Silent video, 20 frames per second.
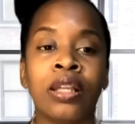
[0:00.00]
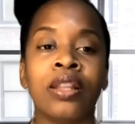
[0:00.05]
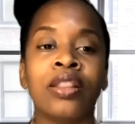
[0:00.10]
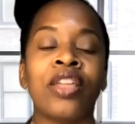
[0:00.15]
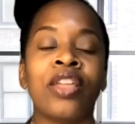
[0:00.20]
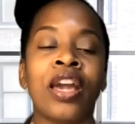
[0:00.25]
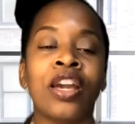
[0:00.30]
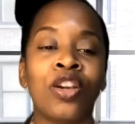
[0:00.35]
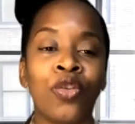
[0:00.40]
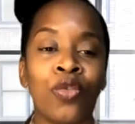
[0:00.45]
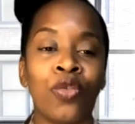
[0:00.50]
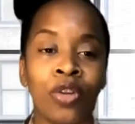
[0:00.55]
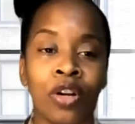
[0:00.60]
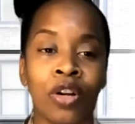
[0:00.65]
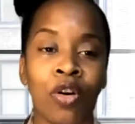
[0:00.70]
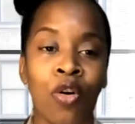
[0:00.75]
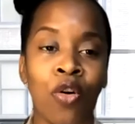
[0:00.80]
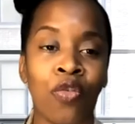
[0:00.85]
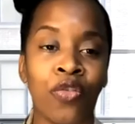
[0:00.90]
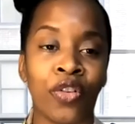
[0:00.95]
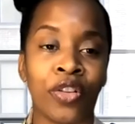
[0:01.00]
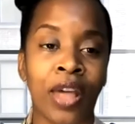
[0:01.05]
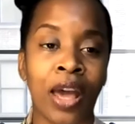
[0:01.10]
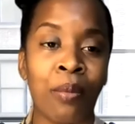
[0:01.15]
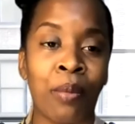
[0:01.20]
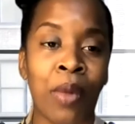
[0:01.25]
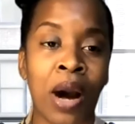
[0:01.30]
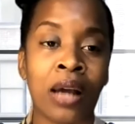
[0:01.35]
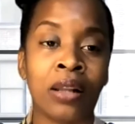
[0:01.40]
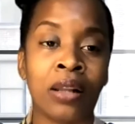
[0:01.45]
Thank you, Nicole, for that
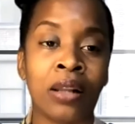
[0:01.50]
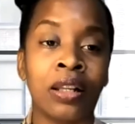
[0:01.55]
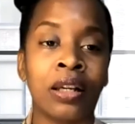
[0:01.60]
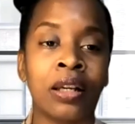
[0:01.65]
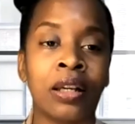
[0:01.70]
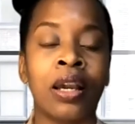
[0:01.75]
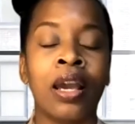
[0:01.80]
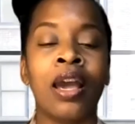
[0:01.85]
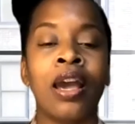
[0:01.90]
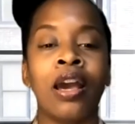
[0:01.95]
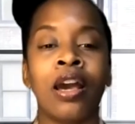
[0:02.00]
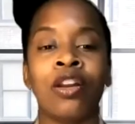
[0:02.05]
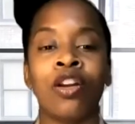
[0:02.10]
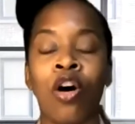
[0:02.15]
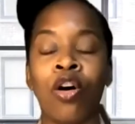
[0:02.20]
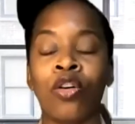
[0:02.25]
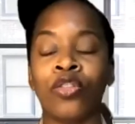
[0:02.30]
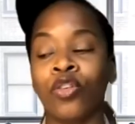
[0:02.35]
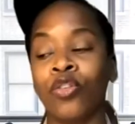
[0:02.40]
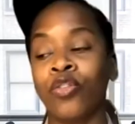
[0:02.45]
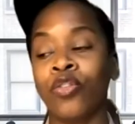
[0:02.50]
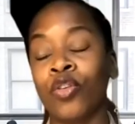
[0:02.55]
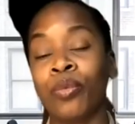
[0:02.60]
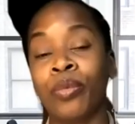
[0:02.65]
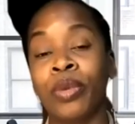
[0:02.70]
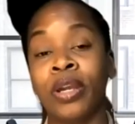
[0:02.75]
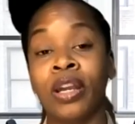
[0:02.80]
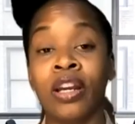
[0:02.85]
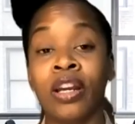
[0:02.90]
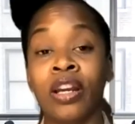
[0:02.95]
modeling and also for
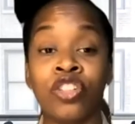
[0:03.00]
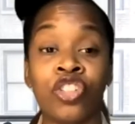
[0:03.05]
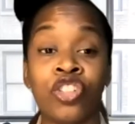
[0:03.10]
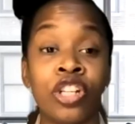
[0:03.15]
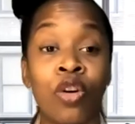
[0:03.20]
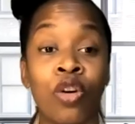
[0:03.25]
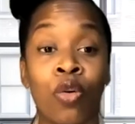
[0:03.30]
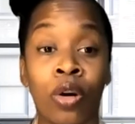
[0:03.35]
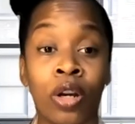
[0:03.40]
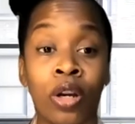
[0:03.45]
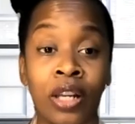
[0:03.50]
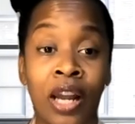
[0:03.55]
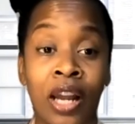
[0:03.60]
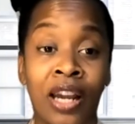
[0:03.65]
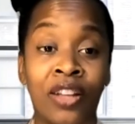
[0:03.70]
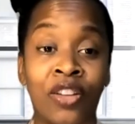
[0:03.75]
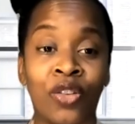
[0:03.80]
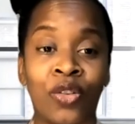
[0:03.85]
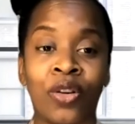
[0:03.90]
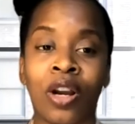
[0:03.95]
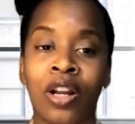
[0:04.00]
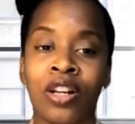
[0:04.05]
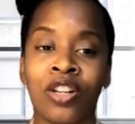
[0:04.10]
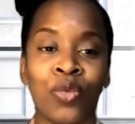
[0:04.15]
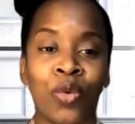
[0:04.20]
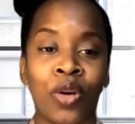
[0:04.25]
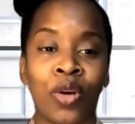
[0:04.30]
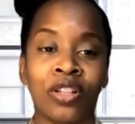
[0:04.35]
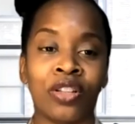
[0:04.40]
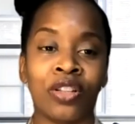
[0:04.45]
being a G organizer. I just
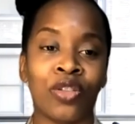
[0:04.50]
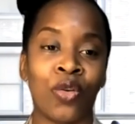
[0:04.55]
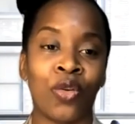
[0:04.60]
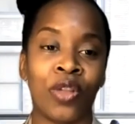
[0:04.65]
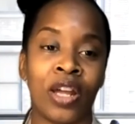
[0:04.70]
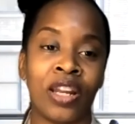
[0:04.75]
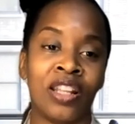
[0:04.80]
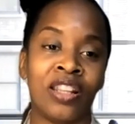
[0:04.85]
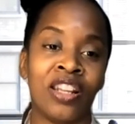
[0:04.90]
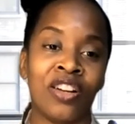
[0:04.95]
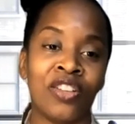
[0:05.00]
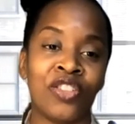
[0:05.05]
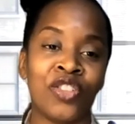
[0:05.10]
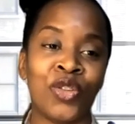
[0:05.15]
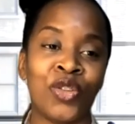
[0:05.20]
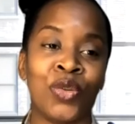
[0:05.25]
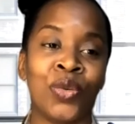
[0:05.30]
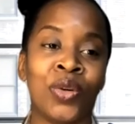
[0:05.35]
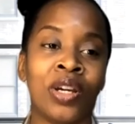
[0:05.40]
wanted to throw that in there too.